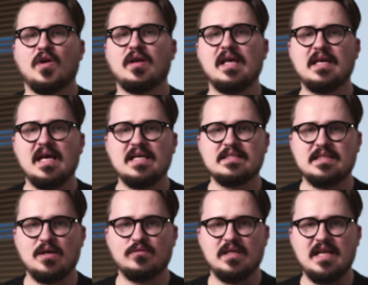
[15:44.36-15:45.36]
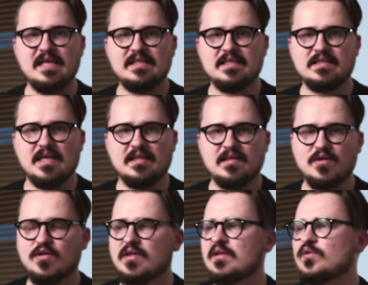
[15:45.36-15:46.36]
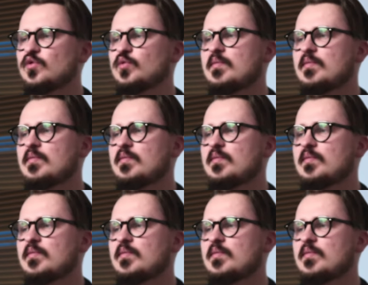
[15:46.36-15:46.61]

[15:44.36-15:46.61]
Okay guys, now the latest addition to